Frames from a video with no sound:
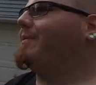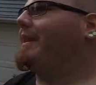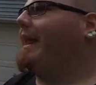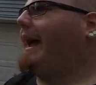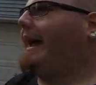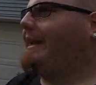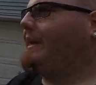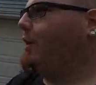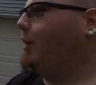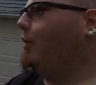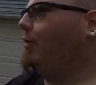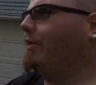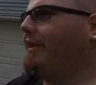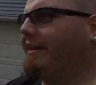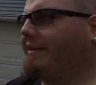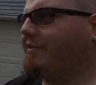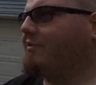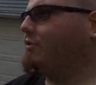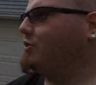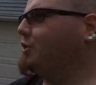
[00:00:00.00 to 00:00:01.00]
I know
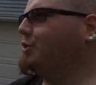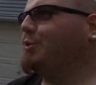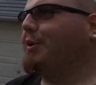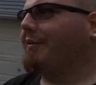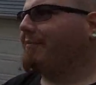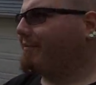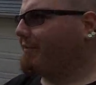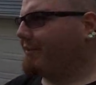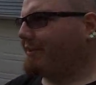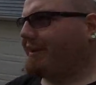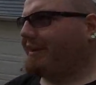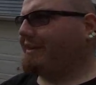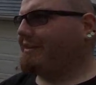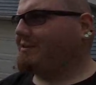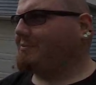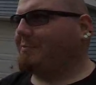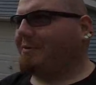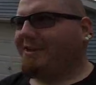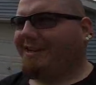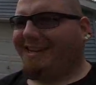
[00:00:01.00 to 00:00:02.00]
that they're two different
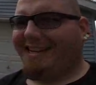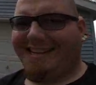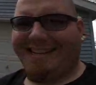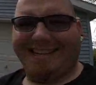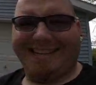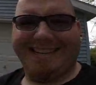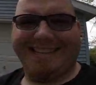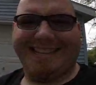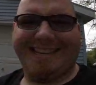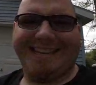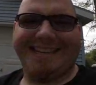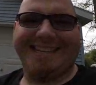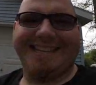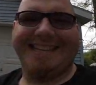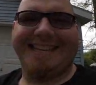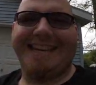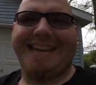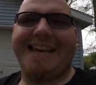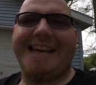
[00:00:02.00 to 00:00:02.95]
things, but